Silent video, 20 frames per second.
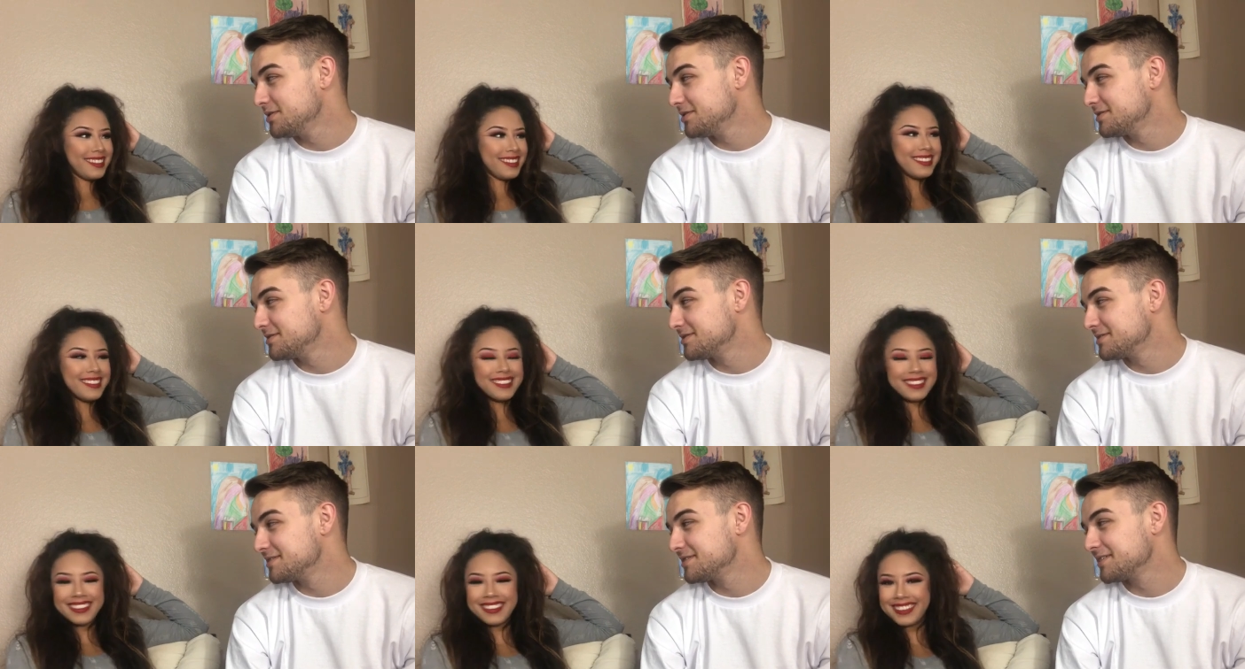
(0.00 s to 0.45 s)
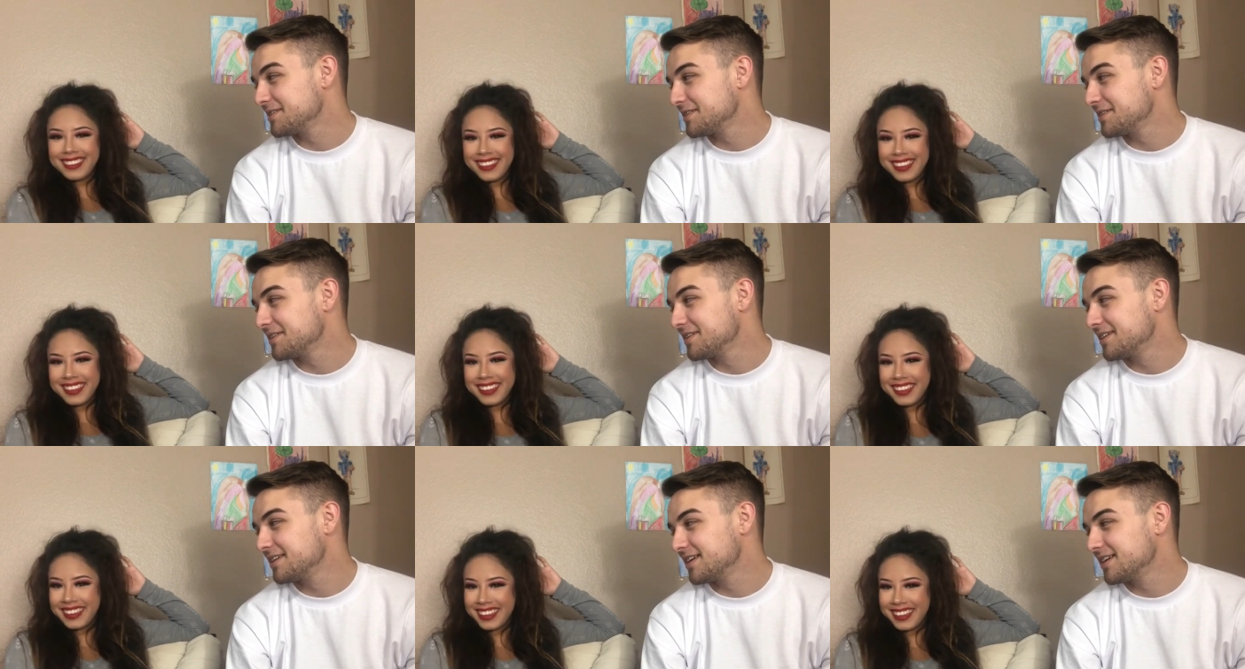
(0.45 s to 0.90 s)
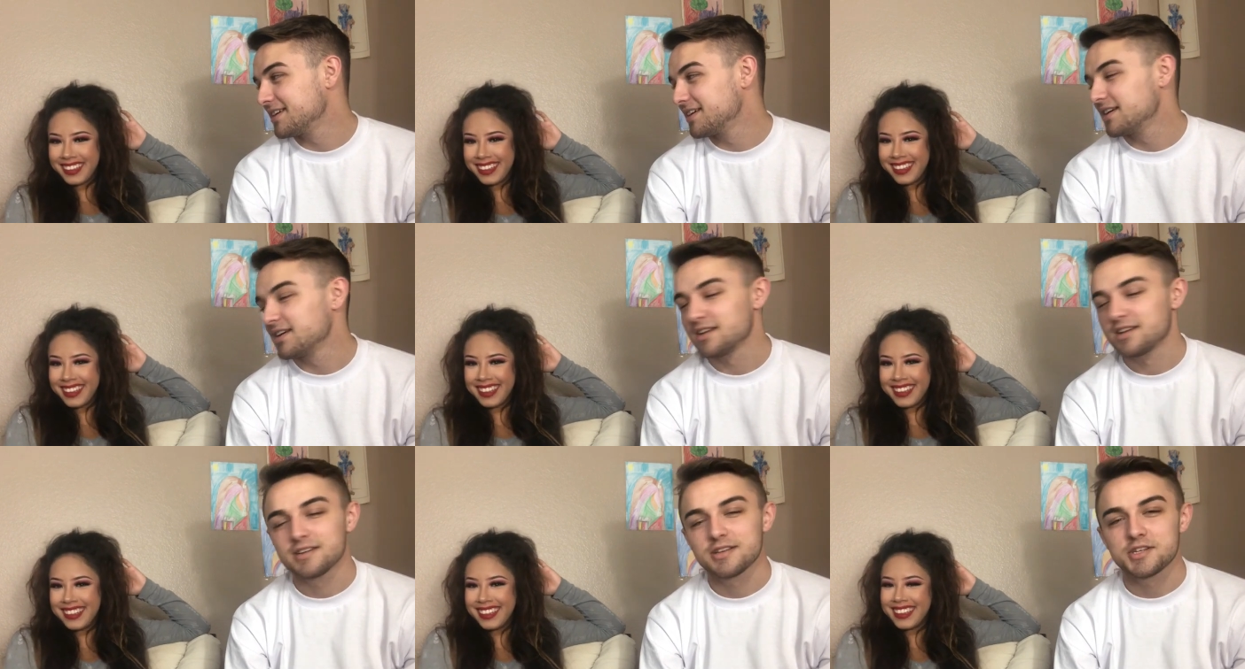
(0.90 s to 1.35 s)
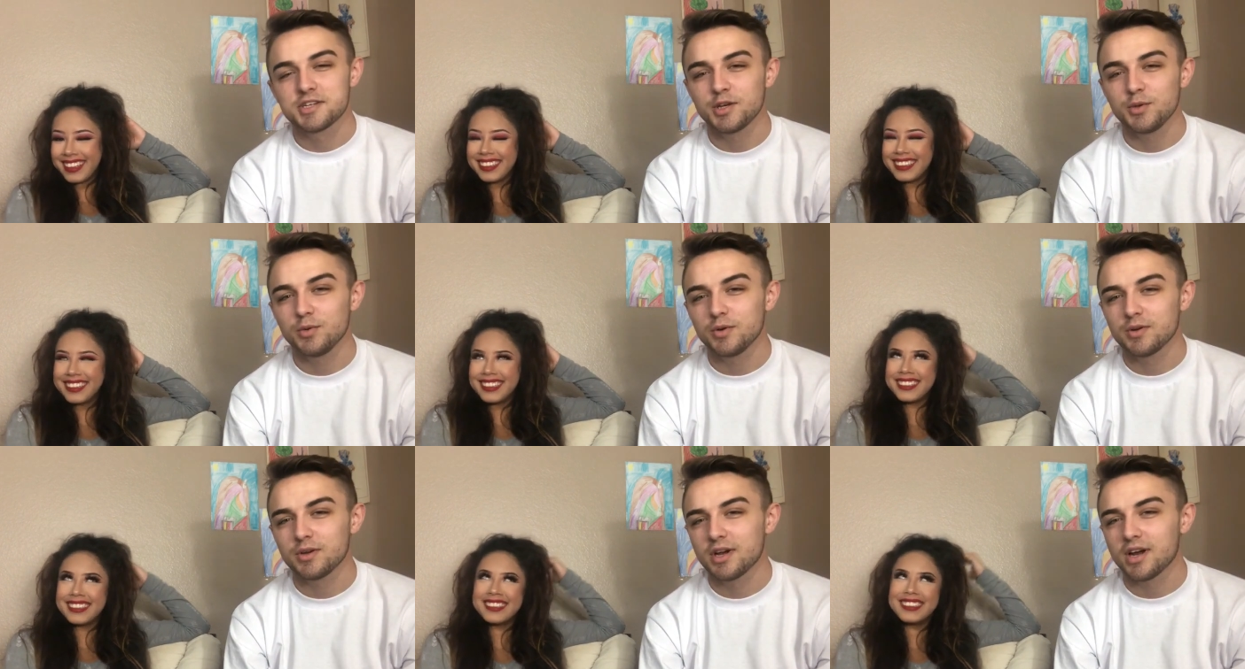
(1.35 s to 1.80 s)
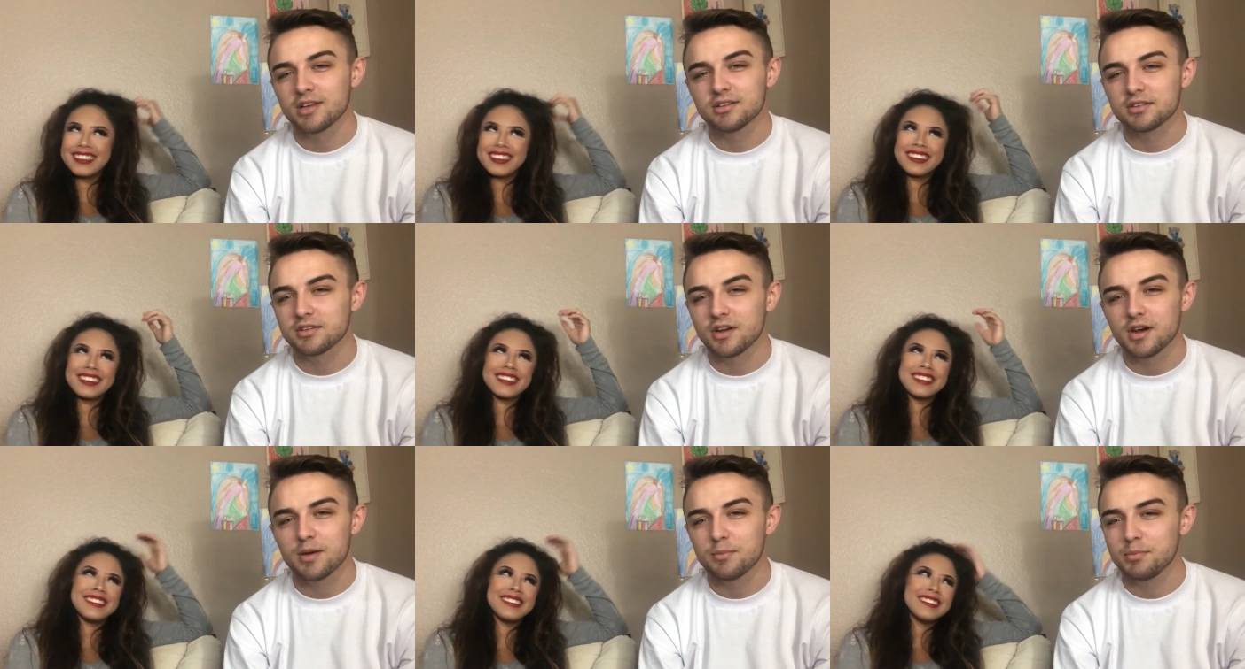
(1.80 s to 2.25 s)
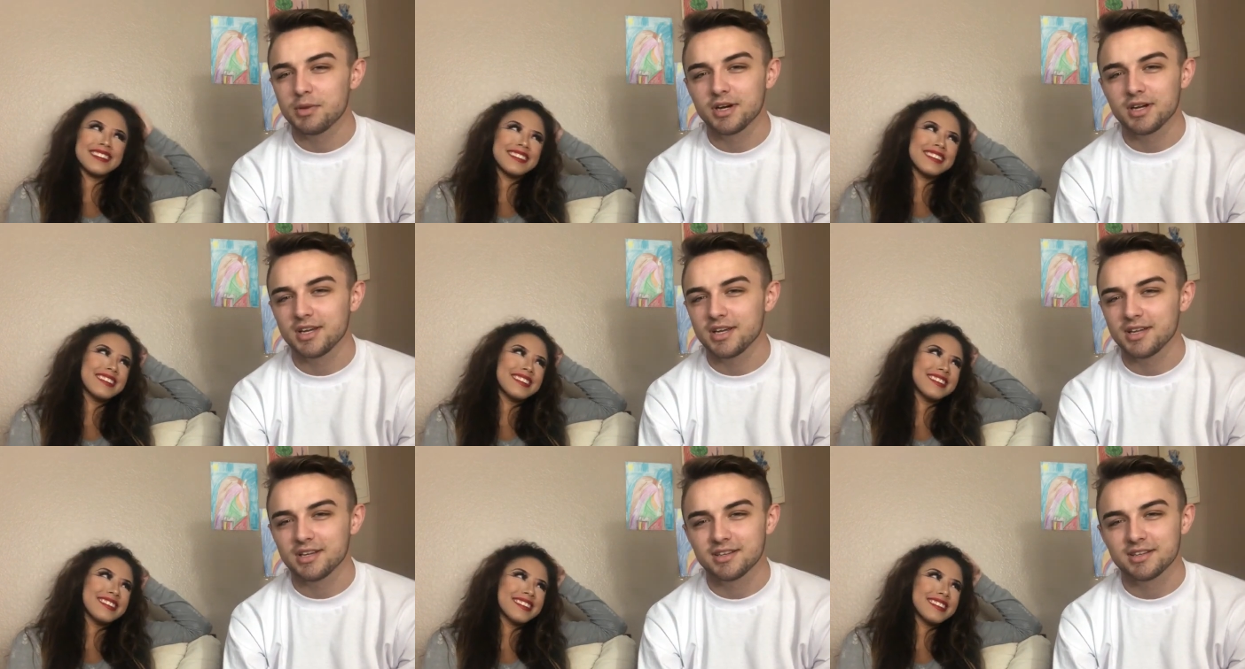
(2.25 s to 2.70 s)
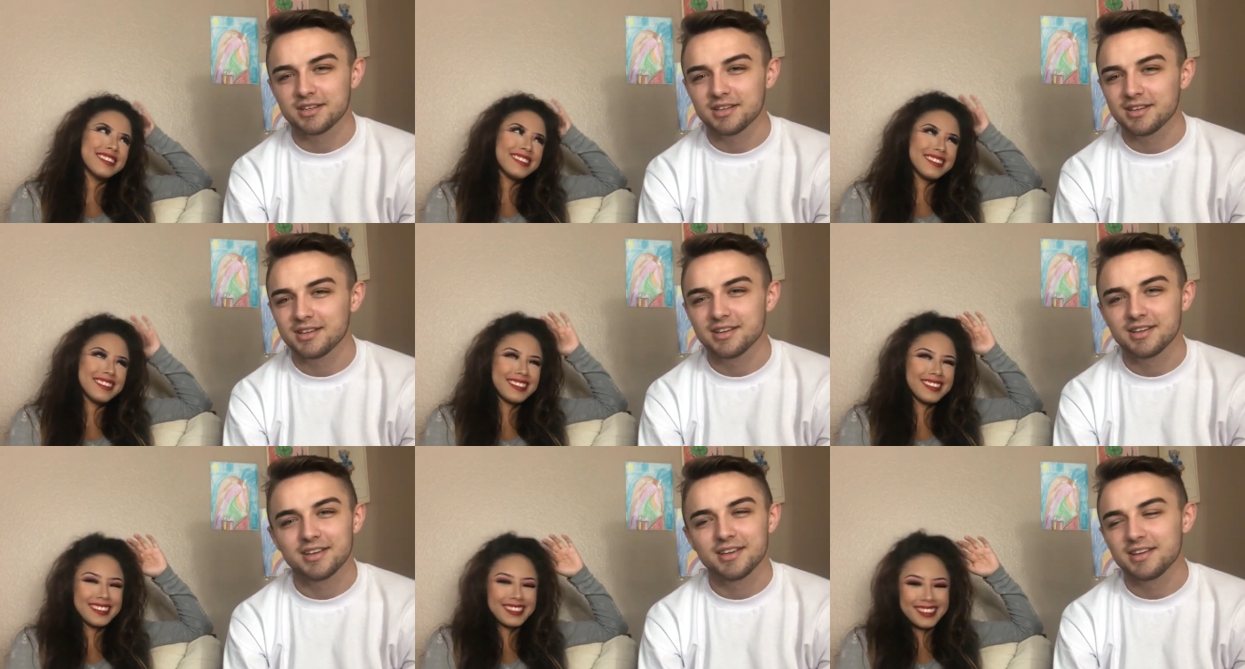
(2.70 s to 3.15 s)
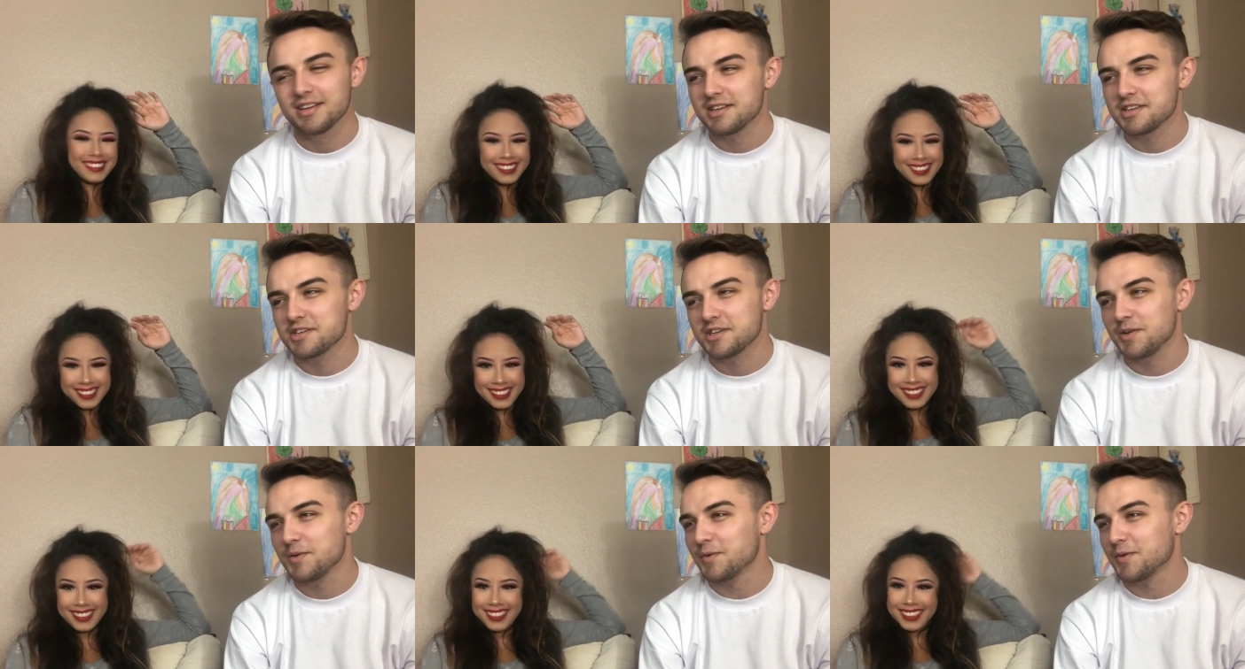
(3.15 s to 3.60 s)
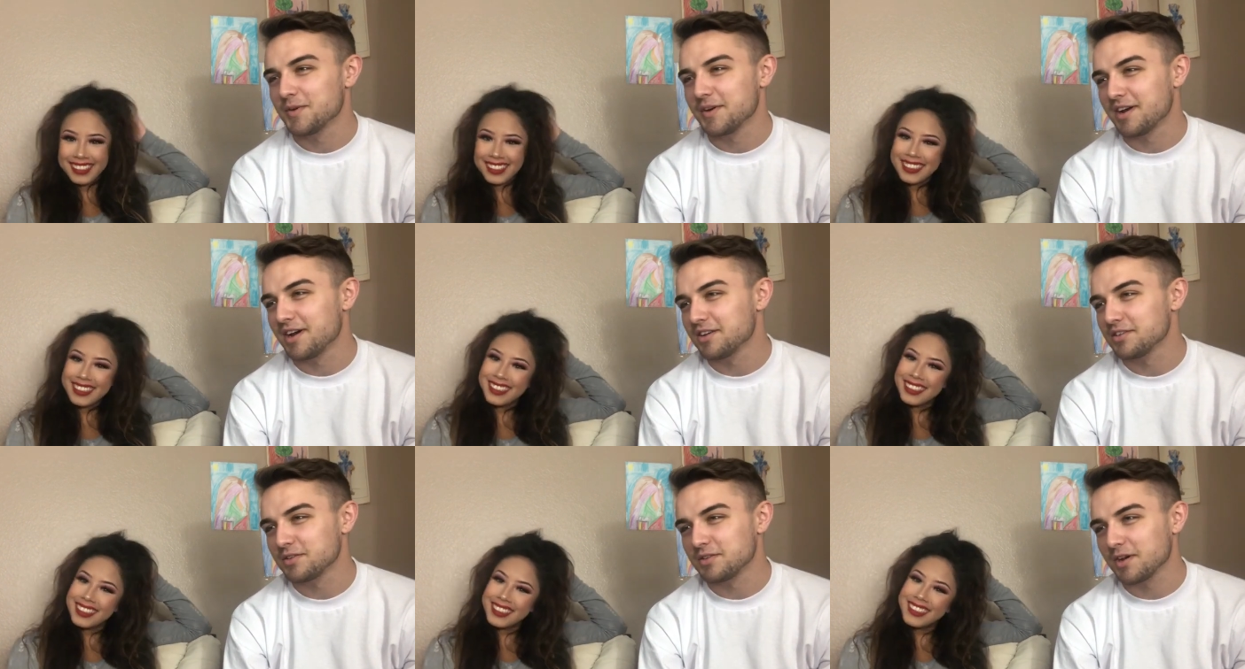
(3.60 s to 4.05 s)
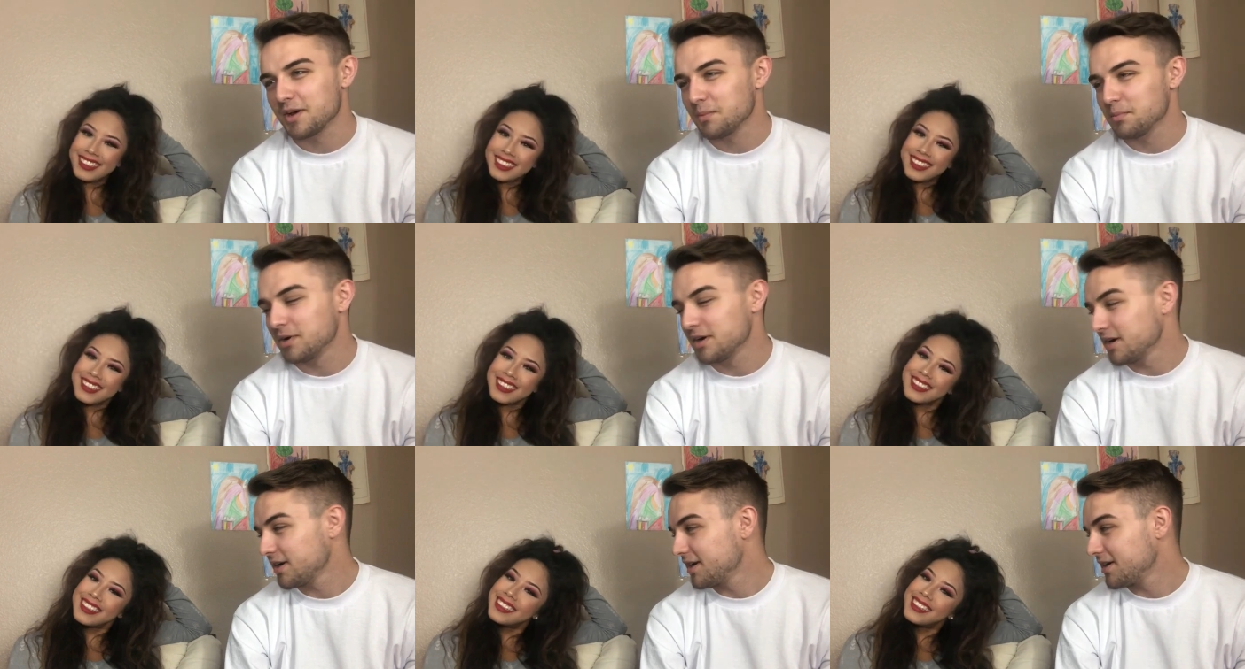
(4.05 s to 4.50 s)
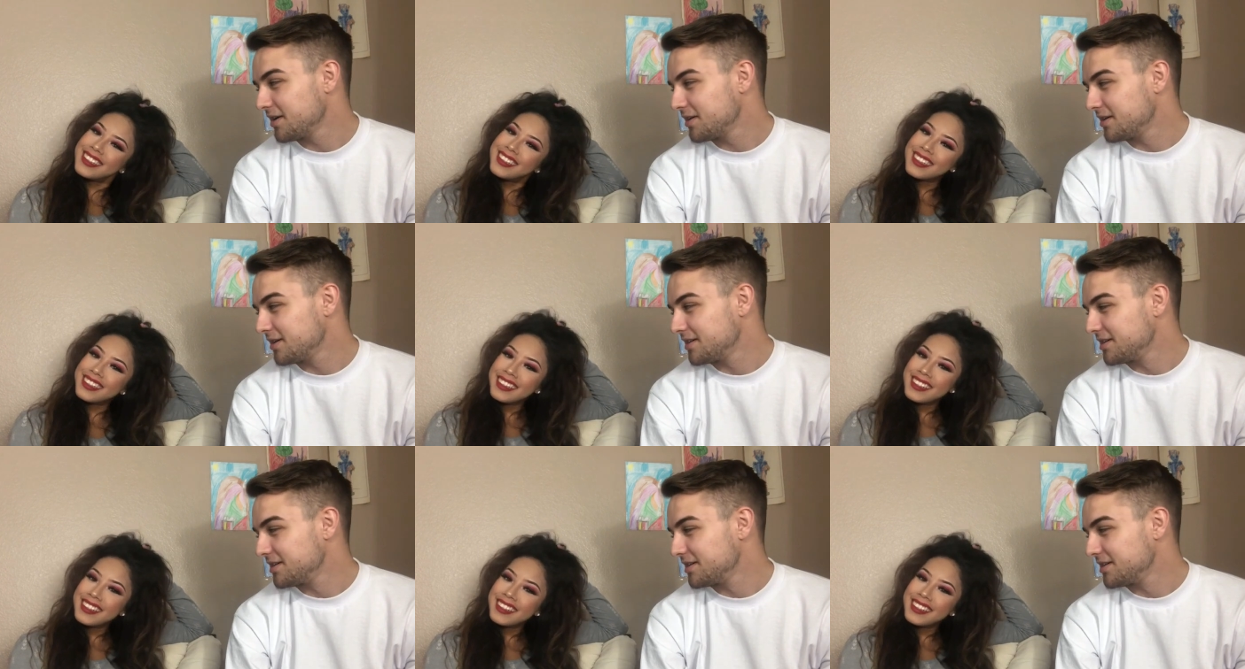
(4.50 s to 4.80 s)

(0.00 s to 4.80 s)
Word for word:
Speaker 1: she will not like, stop bugging. She will not stop bugging me.